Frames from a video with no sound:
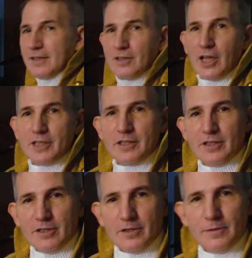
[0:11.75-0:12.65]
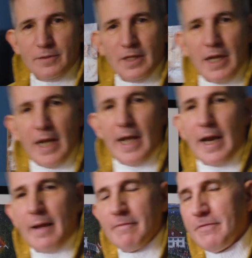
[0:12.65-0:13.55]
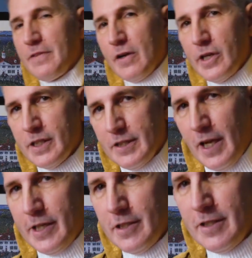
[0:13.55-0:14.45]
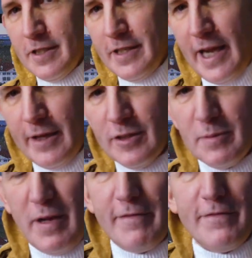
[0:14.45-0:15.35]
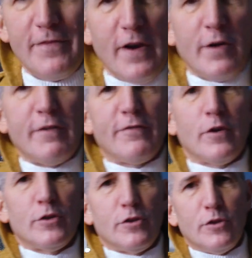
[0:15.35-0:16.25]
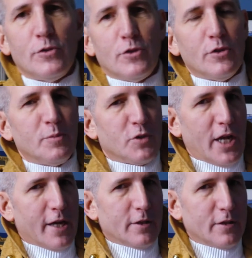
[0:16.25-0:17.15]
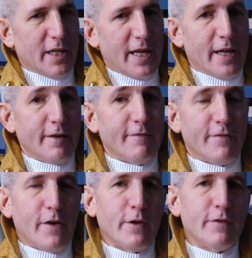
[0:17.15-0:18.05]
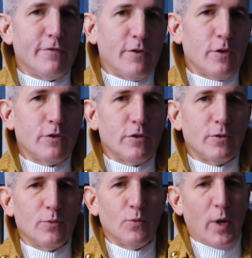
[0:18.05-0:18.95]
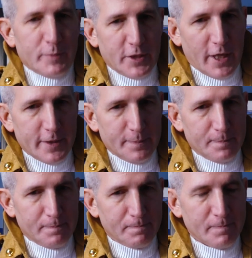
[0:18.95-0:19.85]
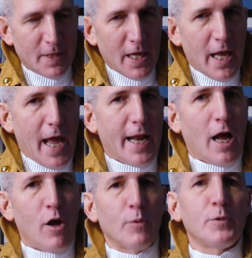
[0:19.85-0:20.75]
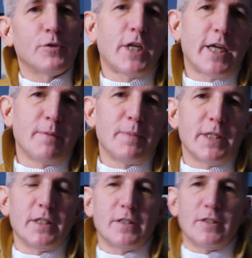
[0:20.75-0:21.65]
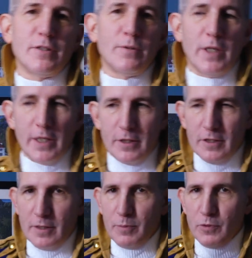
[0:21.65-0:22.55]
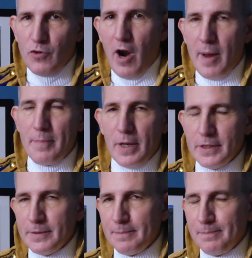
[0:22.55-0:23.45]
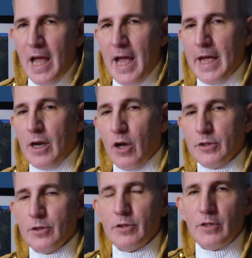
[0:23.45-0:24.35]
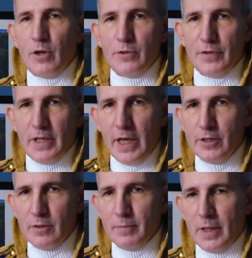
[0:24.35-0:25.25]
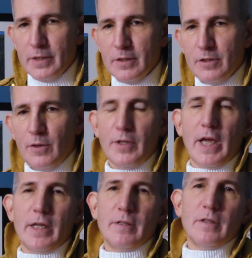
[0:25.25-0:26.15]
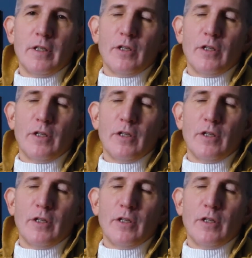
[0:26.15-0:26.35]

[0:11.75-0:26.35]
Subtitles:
Glenn here, and I'm very excited to announce my very first YouTube channel and very first website. And I hope you'll take a minute to hit the subscribe button and also the notification button so that